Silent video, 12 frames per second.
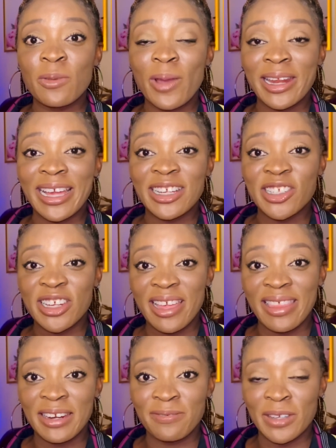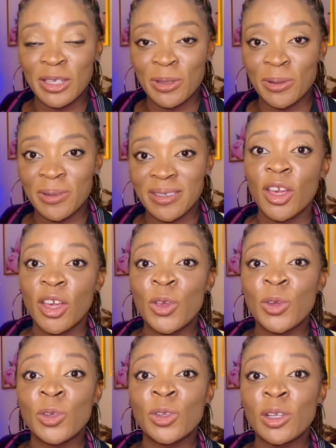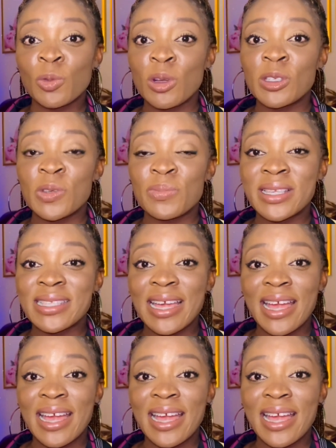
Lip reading: when I share that video. You do not want to miss